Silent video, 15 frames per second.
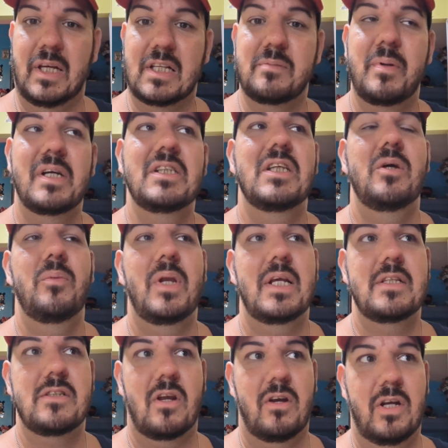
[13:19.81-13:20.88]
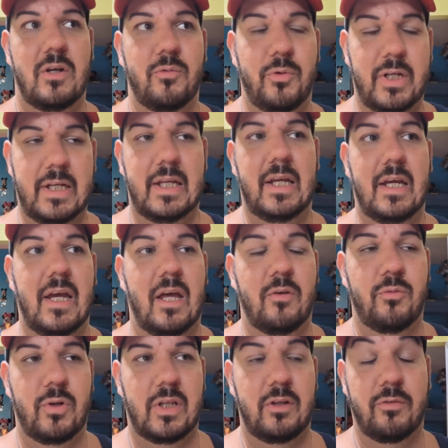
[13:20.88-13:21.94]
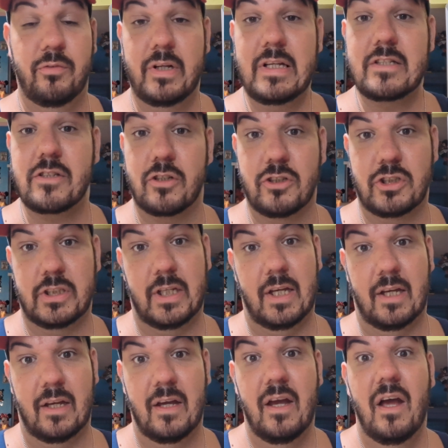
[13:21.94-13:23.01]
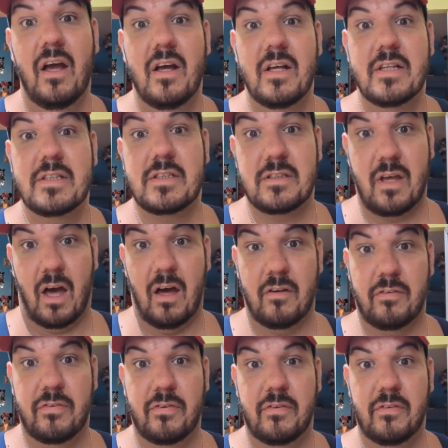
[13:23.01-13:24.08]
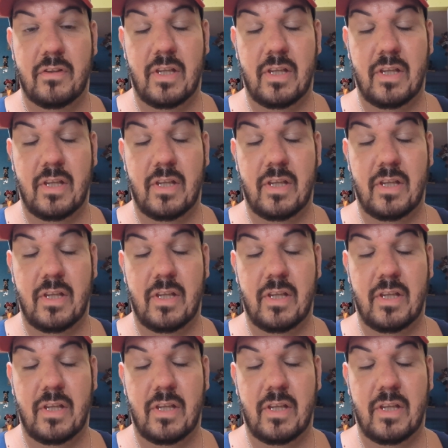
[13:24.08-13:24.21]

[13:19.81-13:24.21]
especially when I started reading and really researching stuff,